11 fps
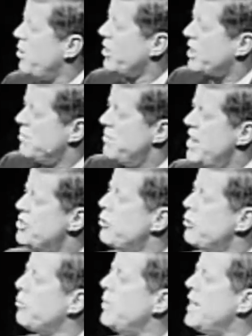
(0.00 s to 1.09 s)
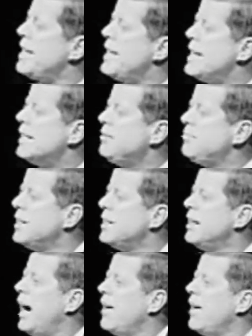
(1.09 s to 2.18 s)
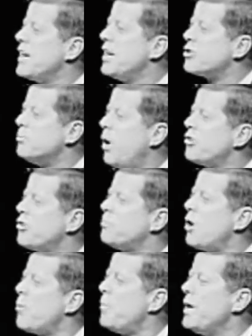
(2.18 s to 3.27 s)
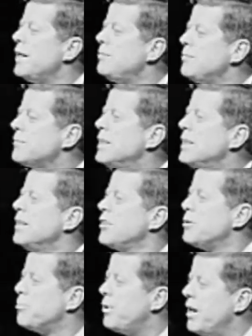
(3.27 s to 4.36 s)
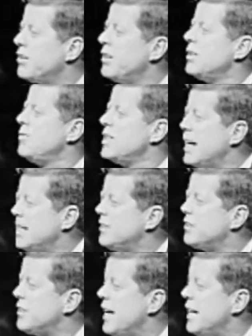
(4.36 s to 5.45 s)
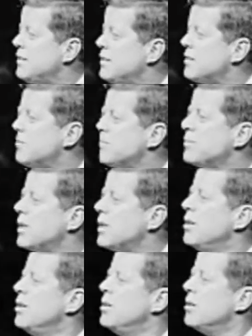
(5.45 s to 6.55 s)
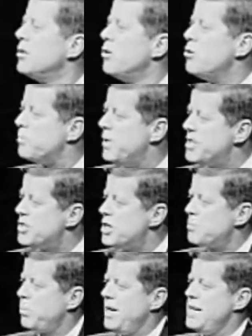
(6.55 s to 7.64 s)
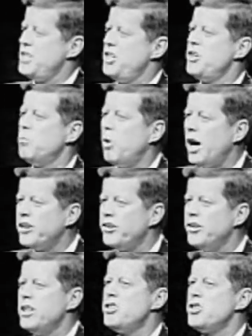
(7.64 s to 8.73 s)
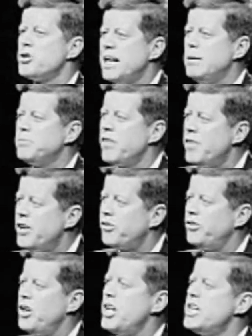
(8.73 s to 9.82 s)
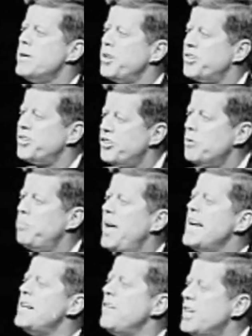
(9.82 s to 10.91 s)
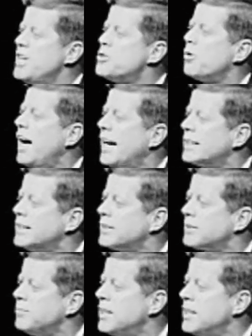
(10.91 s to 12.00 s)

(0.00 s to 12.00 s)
want to commend you for being here. I think it's most appropriate that the President of the United States, whose business place is in Washington, should come to this city and participate in these rallies,